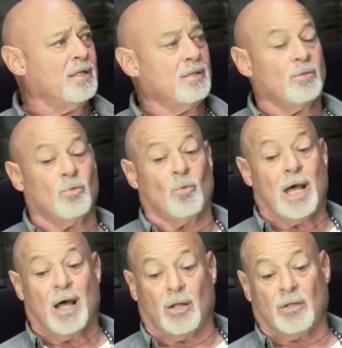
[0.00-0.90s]
Mm.
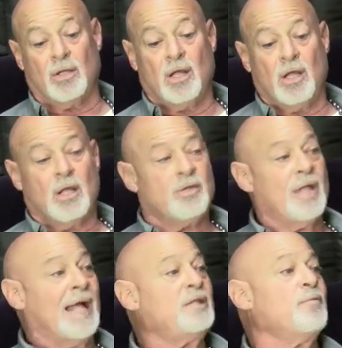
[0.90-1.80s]
Well,
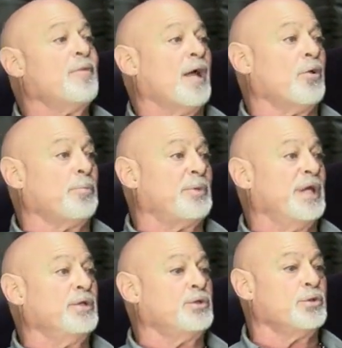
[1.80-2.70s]
that developed
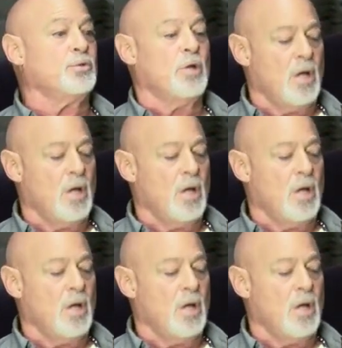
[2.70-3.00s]
into